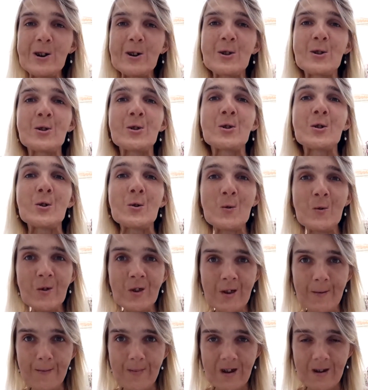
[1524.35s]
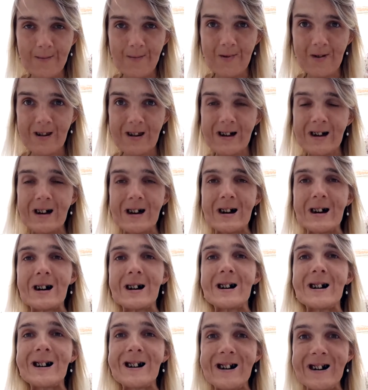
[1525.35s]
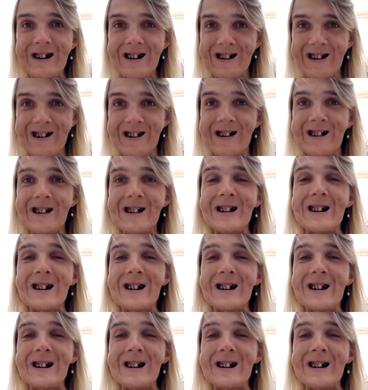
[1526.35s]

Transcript: those people are